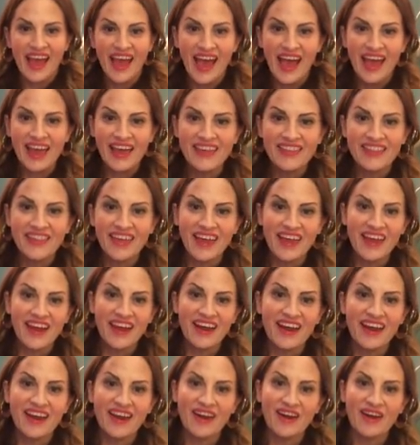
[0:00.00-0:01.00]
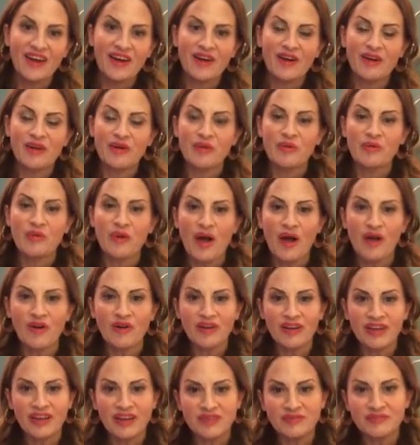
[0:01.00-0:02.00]
Hey there!
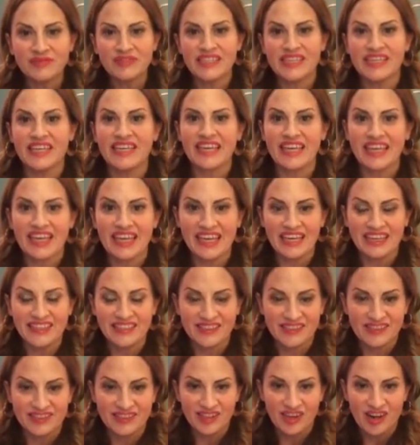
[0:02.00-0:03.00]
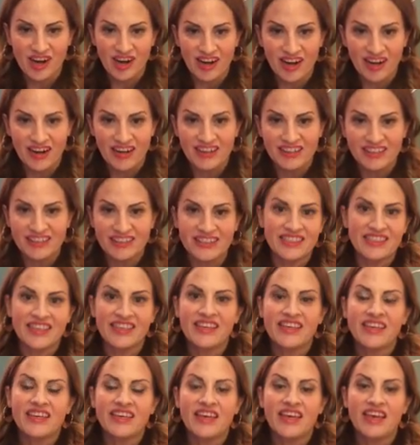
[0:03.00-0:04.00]
Welcome to Kickstart.
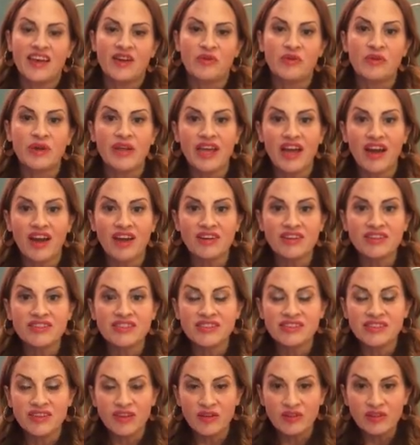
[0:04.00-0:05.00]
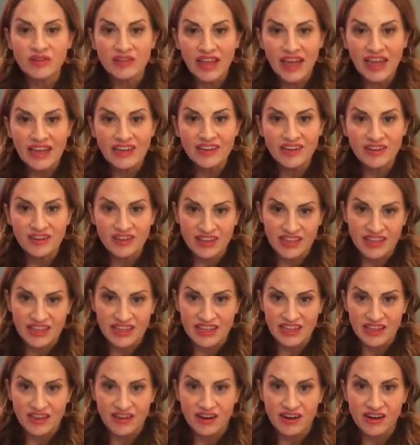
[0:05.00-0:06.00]
We are so glad you're
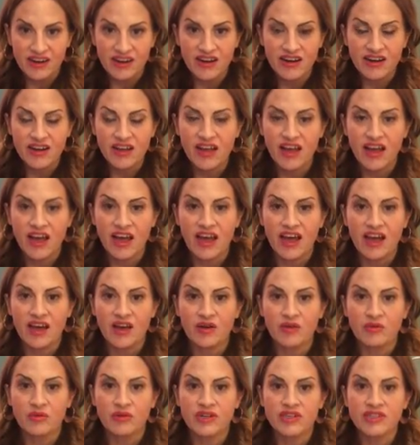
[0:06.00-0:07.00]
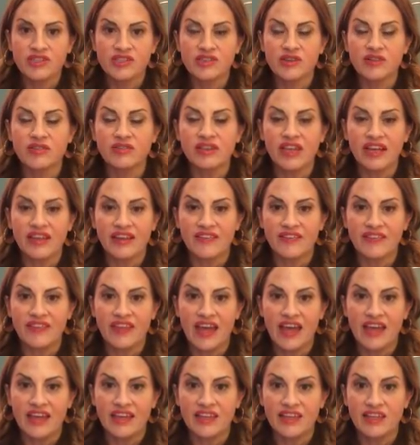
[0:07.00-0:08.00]
here. We're so glad
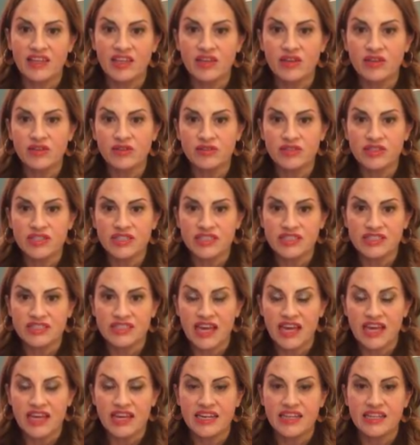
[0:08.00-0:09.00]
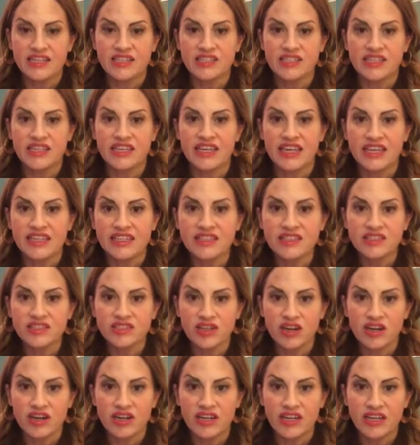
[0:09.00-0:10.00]
that you decided to get
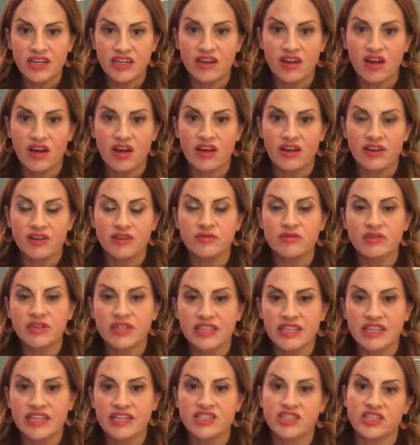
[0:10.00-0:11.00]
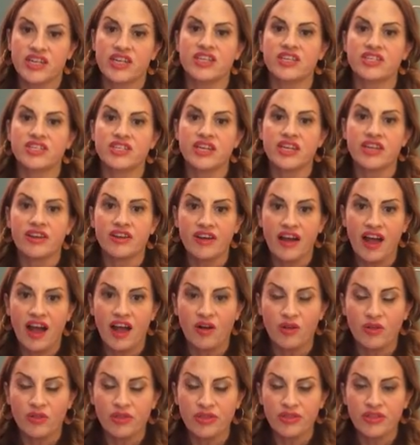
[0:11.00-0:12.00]
started on really changing your
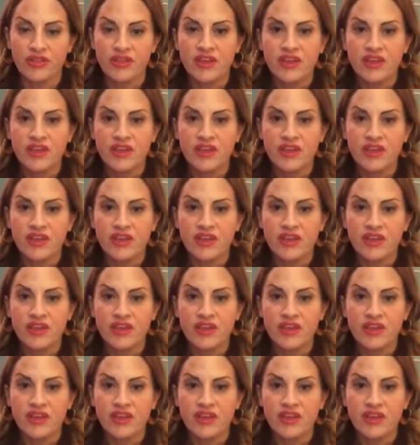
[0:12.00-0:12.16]
health.